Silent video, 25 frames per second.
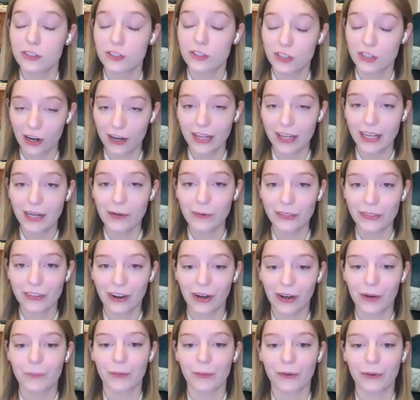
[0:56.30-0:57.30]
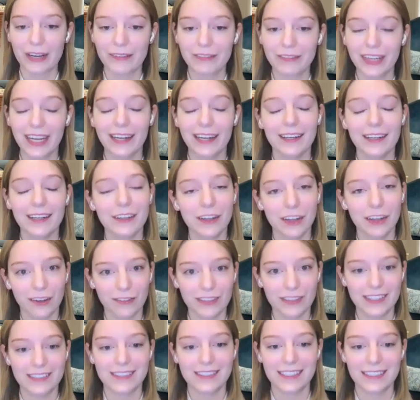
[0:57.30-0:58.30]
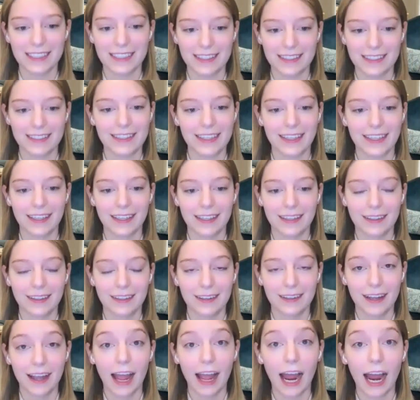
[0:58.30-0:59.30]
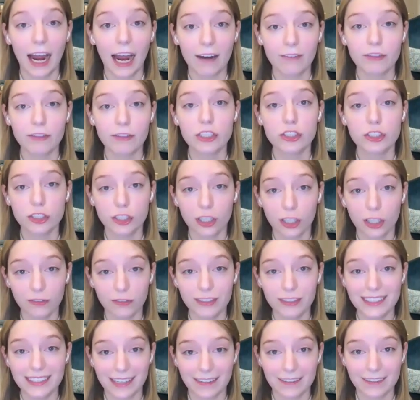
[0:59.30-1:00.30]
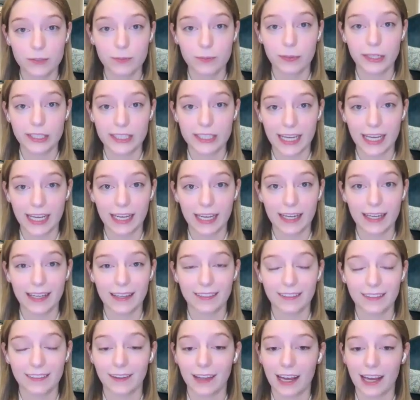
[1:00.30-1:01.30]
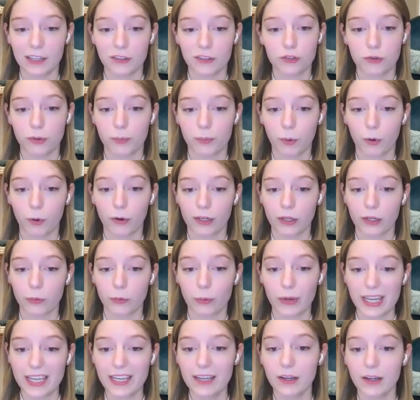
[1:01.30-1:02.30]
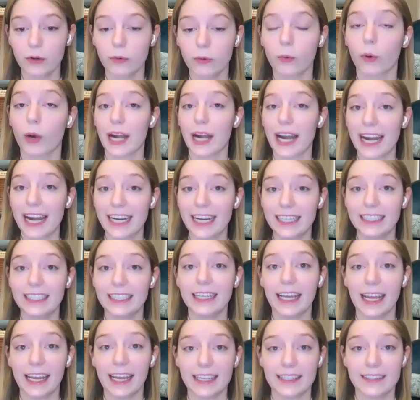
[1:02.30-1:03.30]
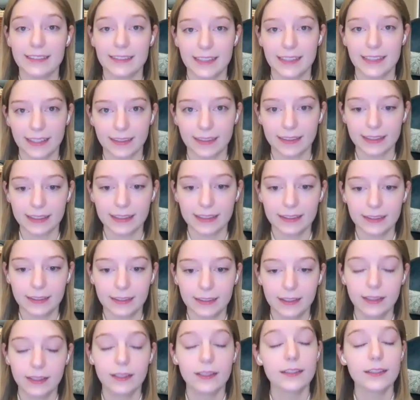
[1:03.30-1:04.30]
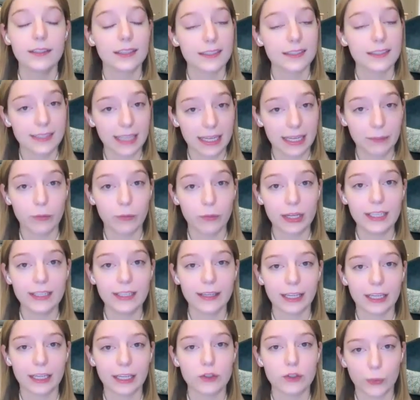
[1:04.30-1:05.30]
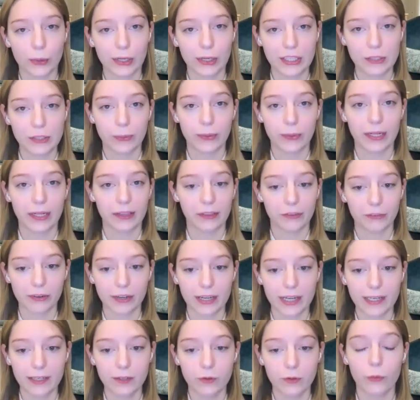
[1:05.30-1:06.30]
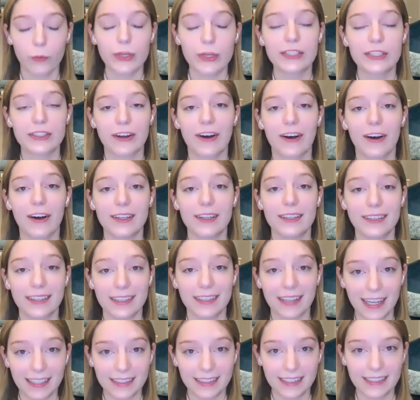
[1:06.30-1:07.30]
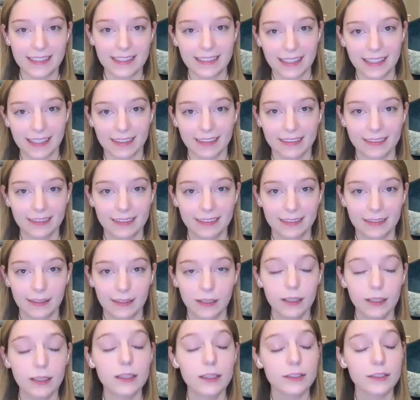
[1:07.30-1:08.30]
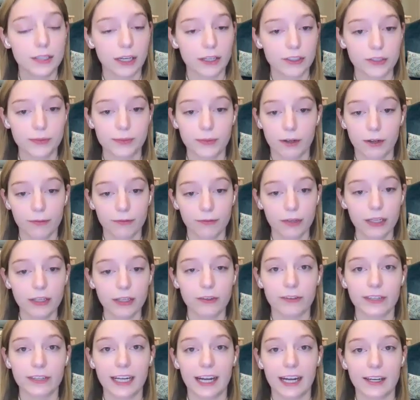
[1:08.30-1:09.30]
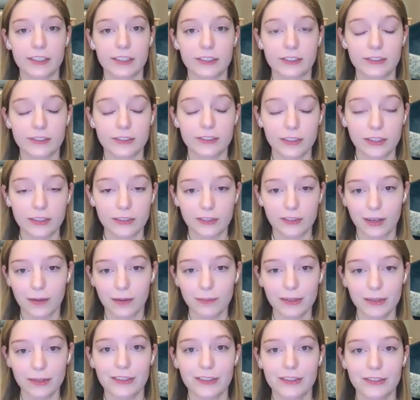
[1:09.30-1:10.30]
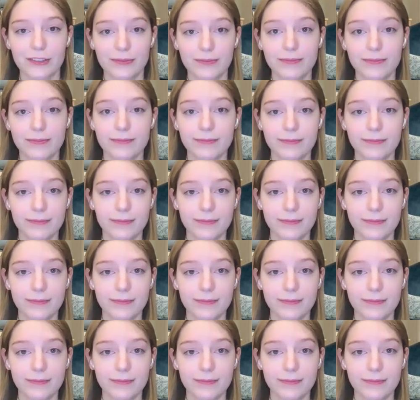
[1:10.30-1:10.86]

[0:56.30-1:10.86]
Starting with our abbreviated COVID statistic, average COVID deaths per day in the last reported week were 88 daily. The same week in 2023, we saw 96. Dr. Murphy, your reactions to those numbers?